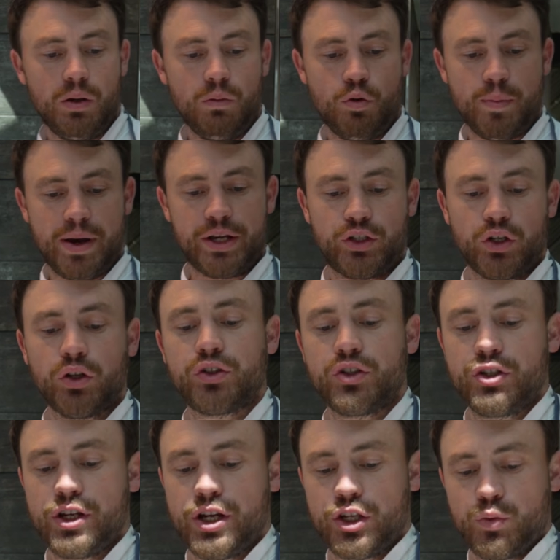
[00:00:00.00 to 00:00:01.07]
we make
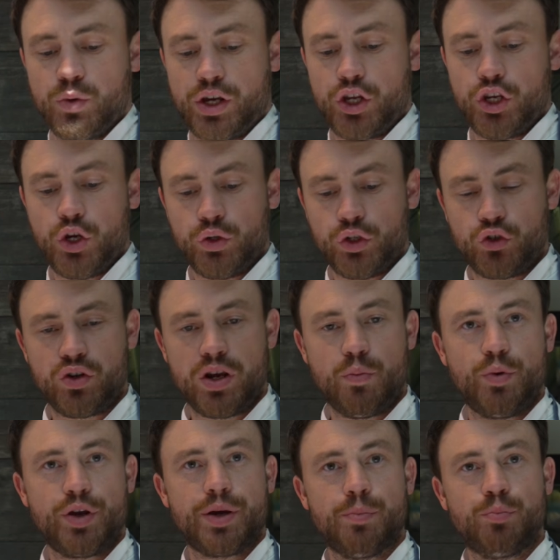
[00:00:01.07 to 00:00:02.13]
sausages, we can use the trim,
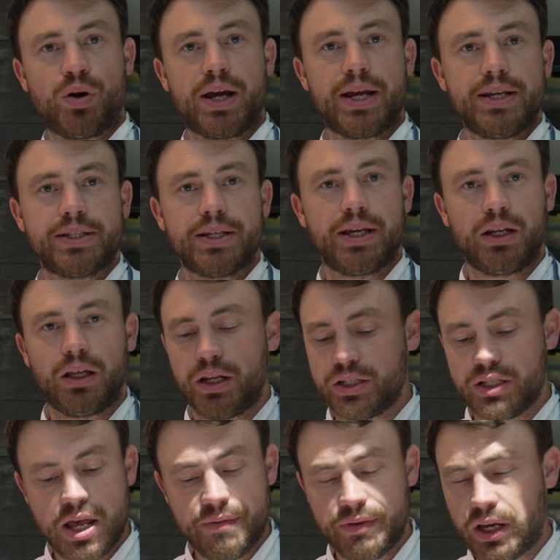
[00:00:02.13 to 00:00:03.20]
we can braise it. Like,
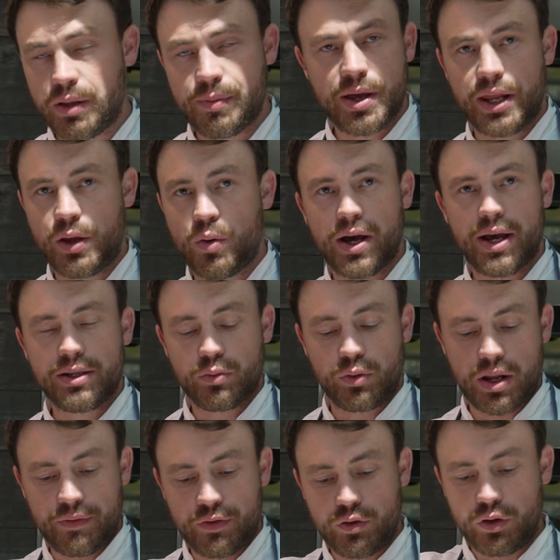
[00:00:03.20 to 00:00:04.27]
there's never going to be any waste. We're
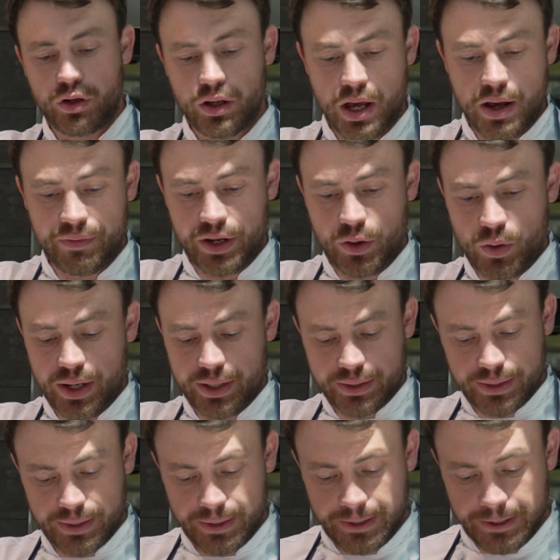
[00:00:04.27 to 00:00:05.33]
never going to have any waste.